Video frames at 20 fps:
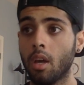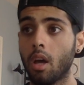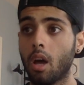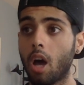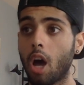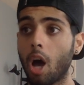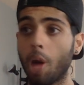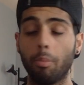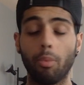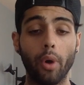
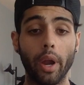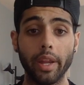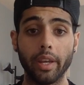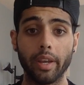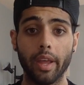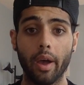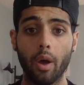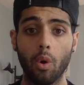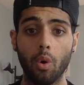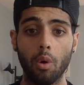up right
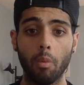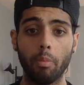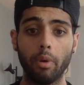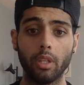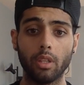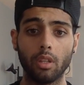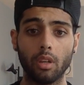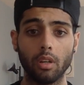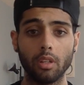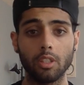now,
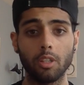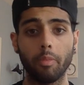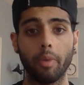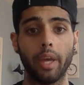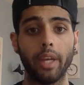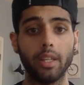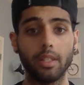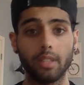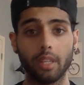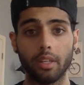but there are some
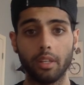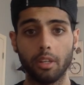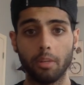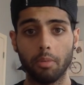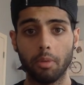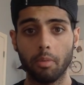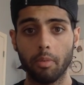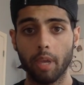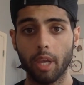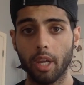edits that need to
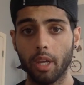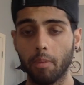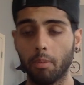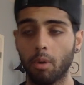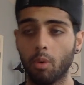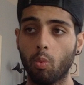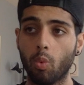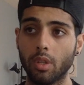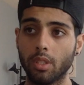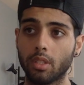be made.
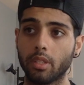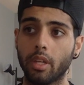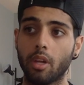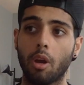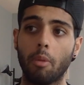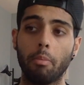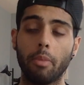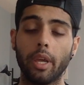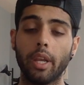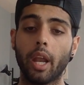But once they
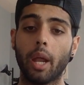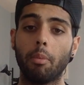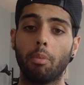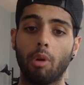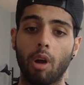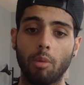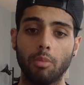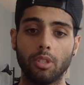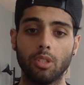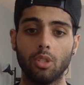are made, I
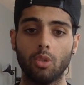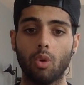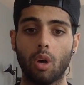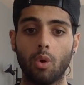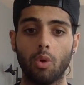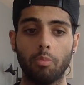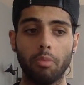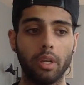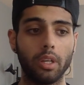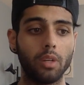promise you I
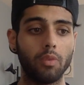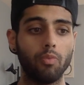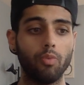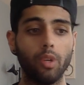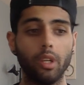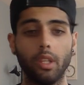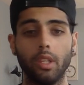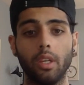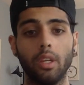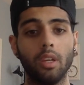will make
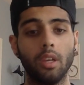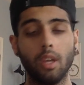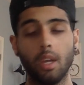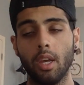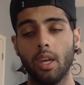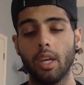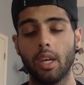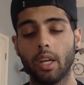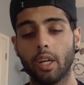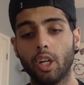really
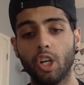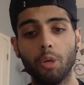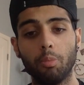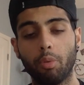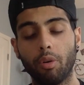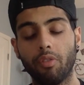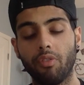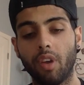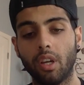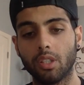good
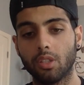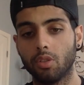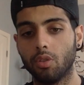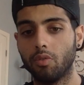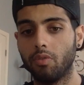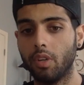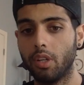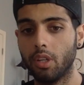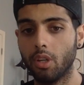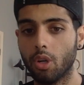professional
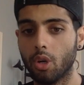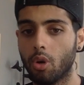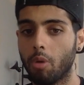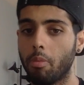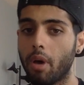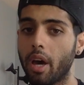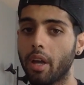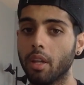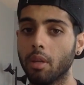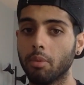video
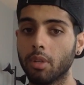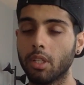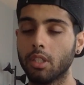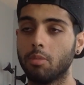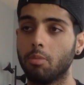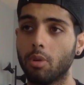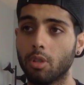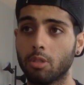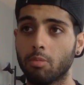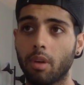about it, because
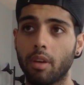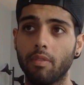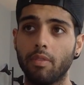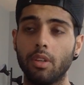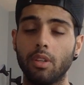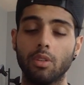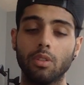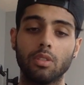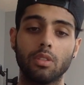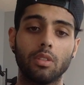most of my
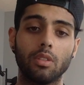videos